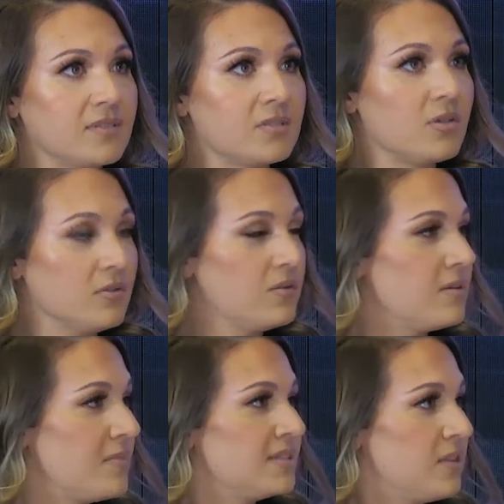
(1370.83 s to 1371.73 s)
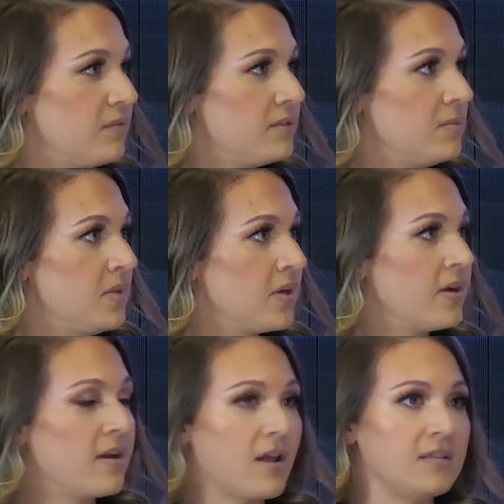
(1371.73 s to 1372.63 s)
took a look at myself in the mirror
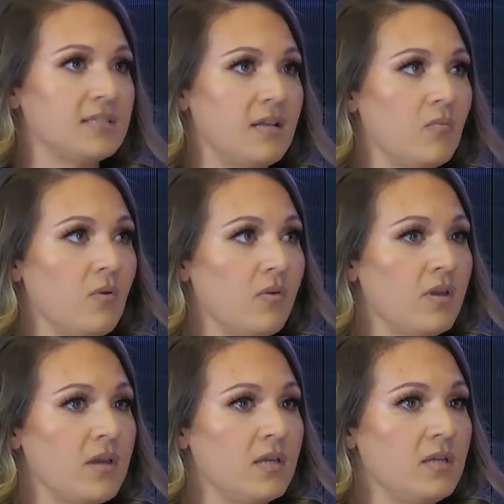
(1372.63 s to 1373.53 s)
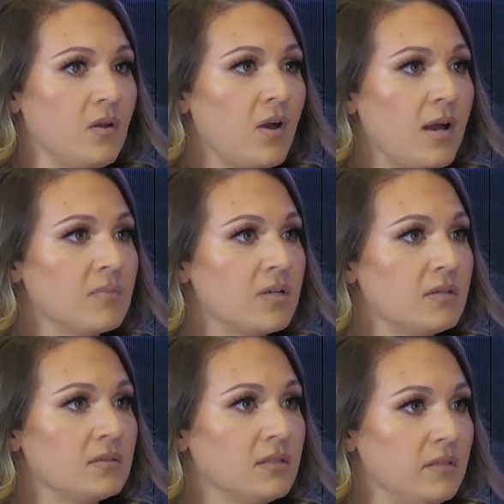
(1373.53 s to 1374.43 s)
and I said, well, I'm going
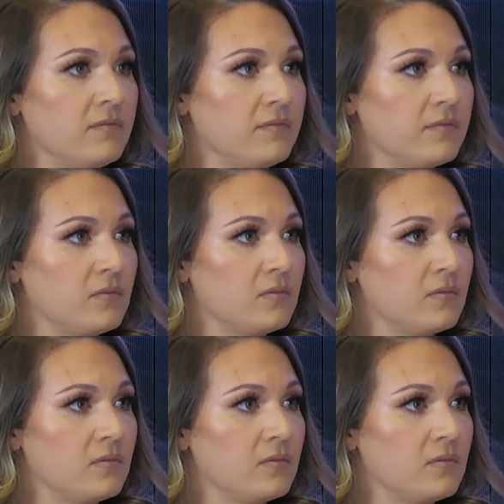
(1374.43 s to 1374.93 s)
to live